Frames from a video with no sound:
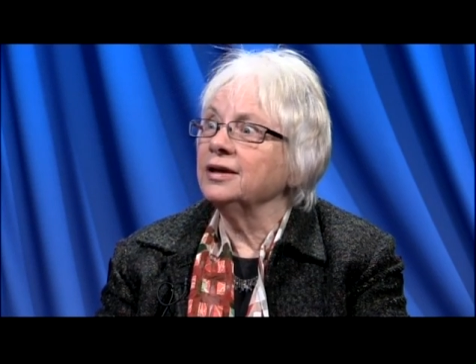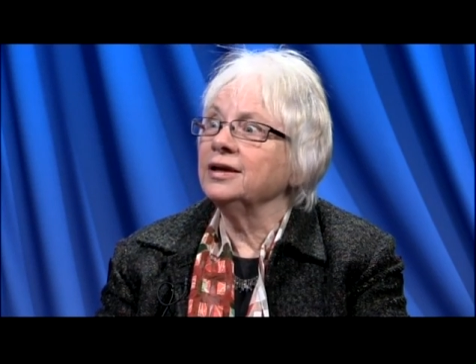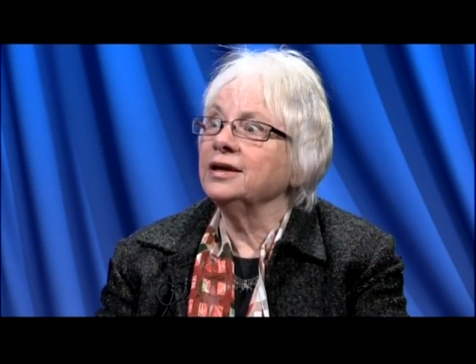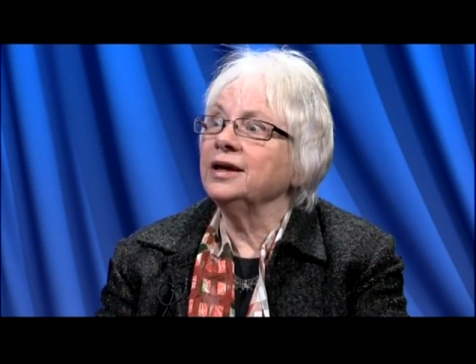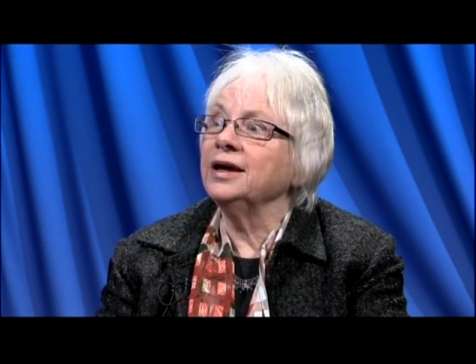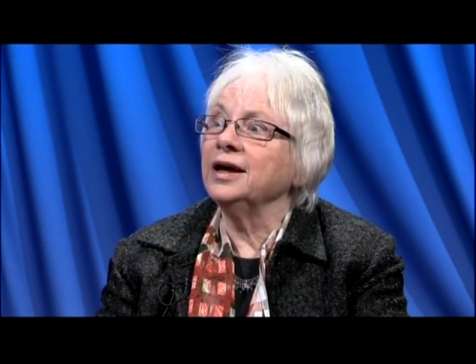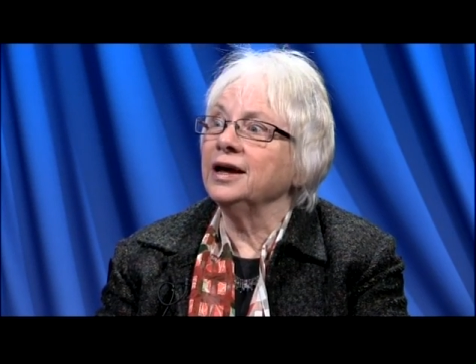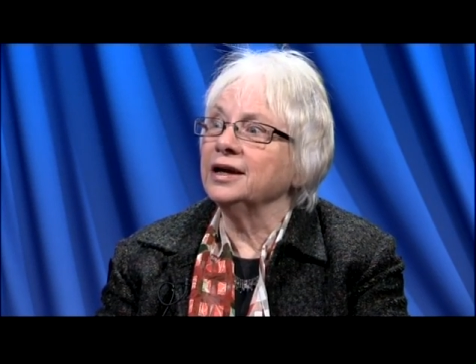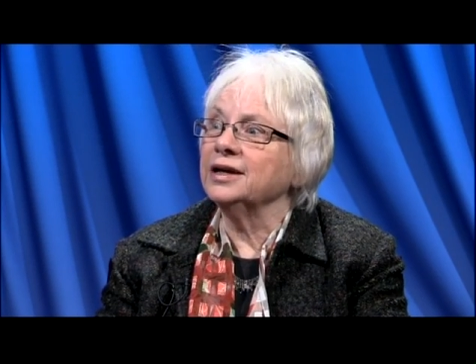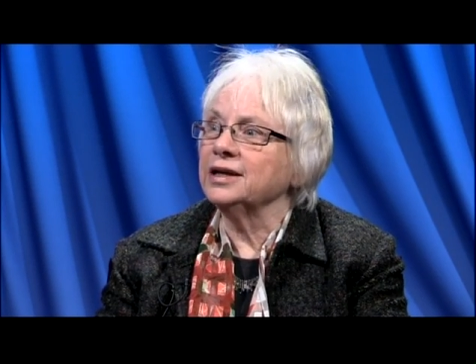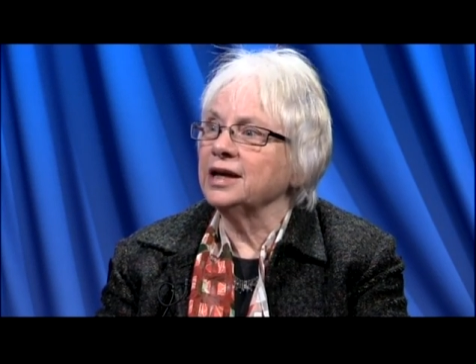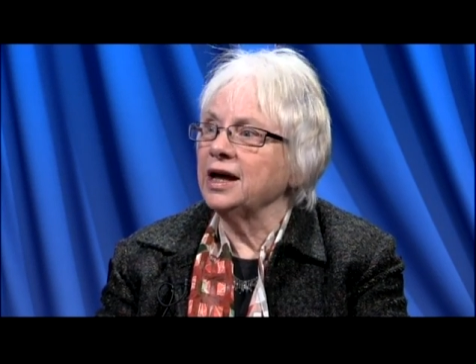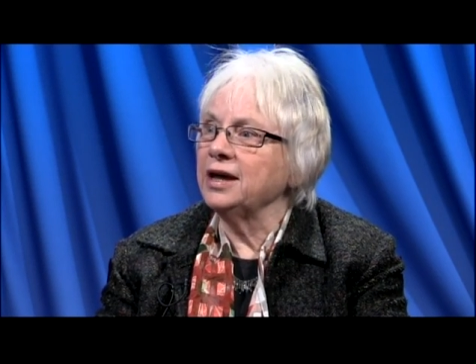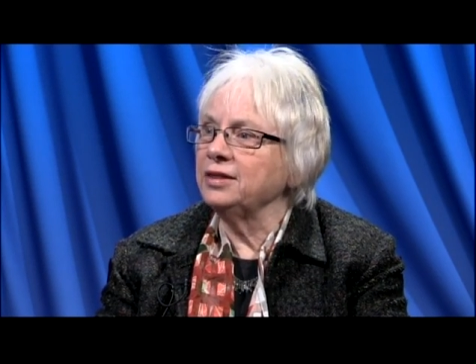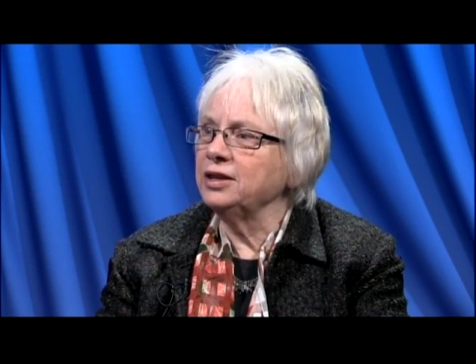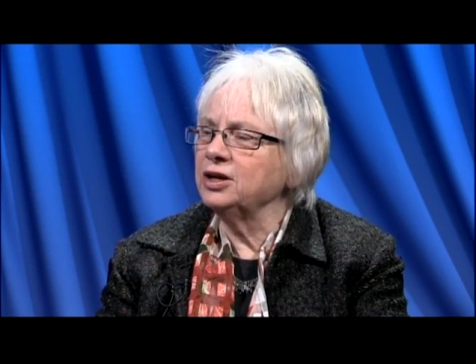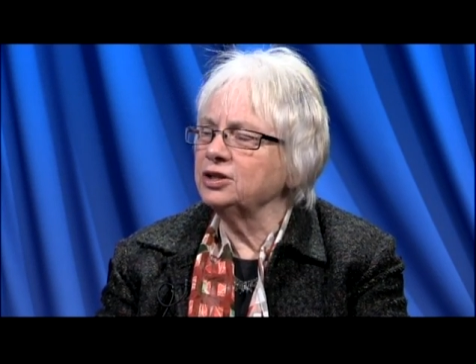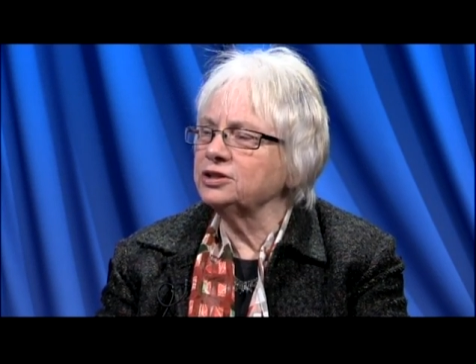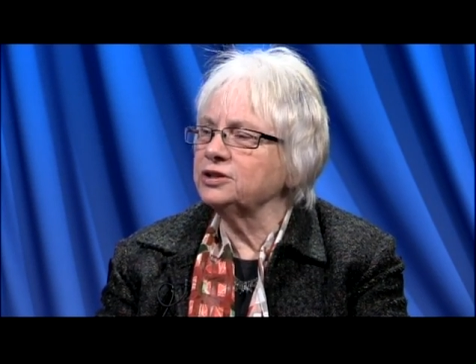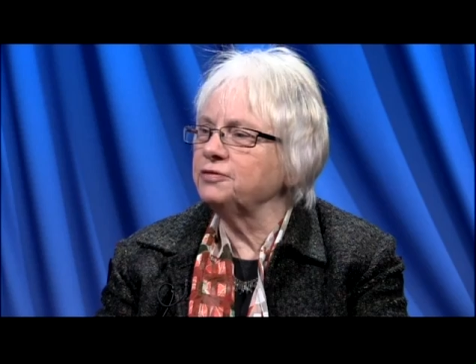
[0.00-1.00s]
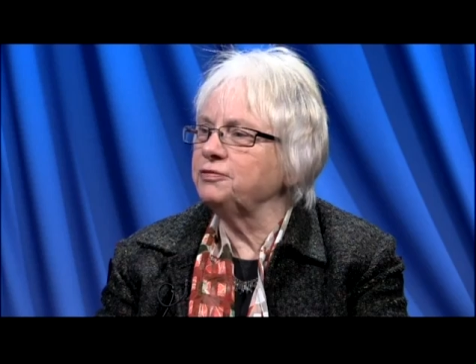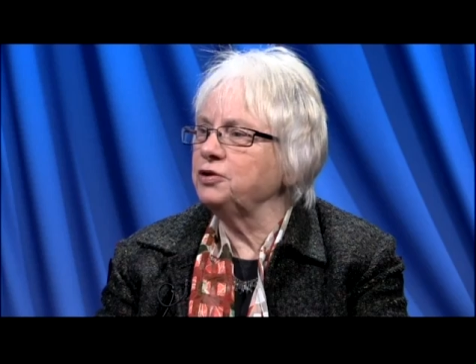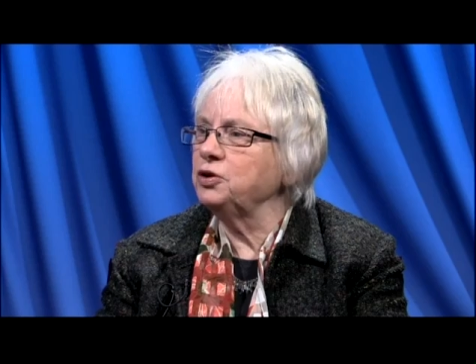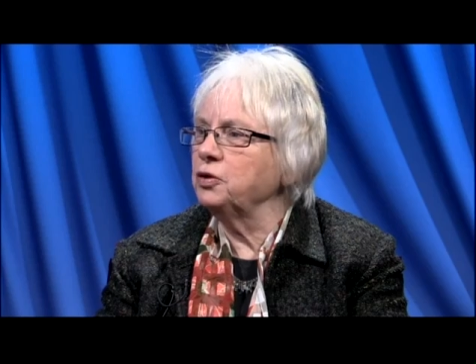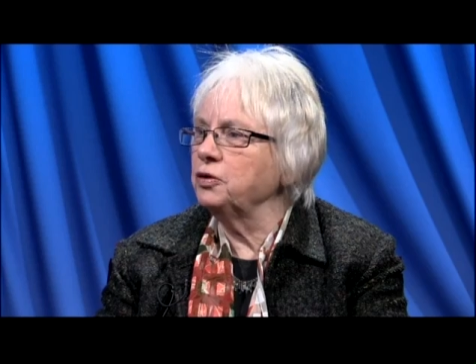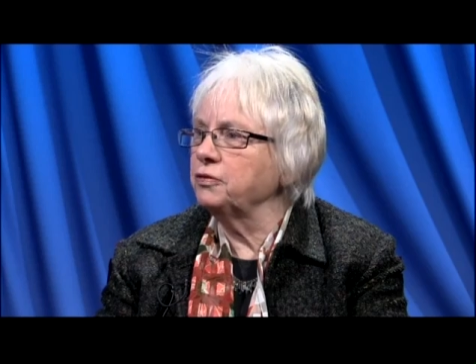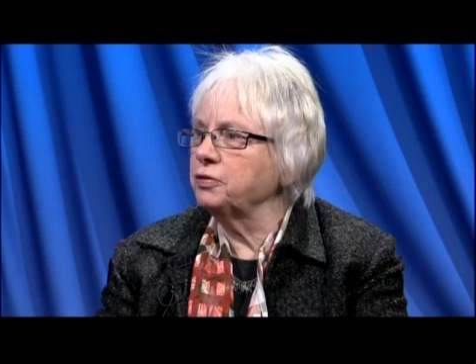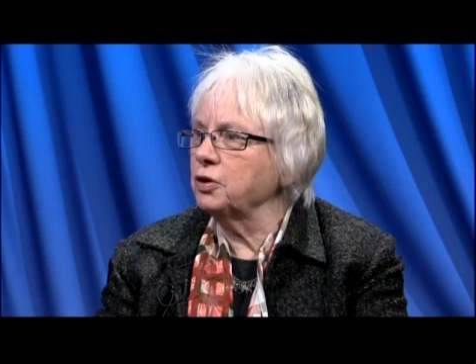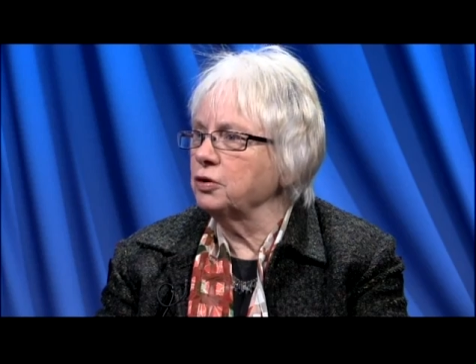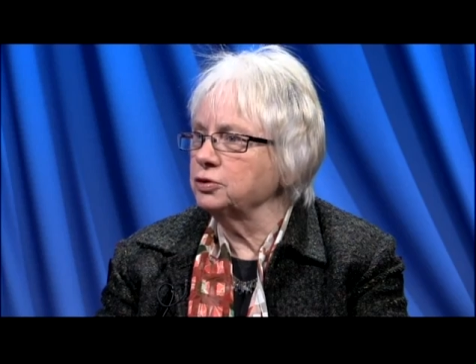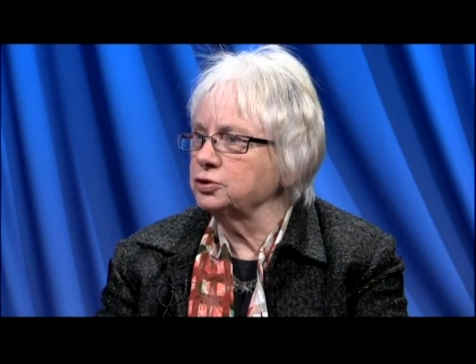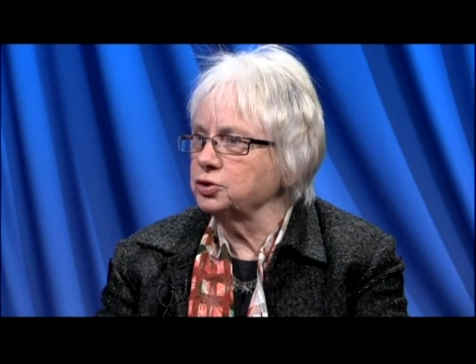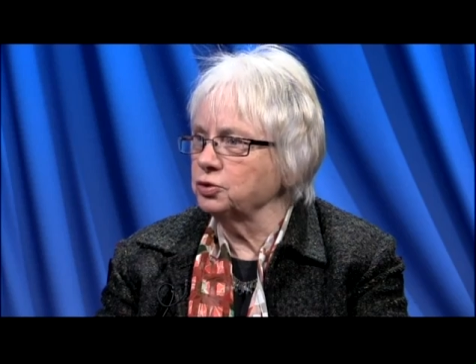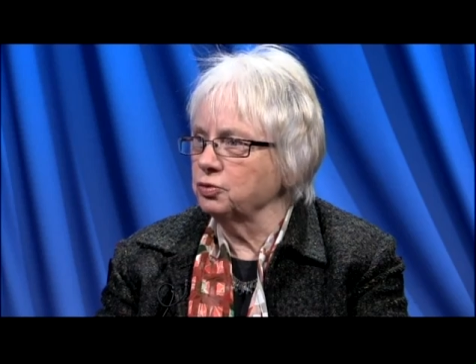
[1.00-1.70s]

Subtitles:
Yeah, and there's a few of those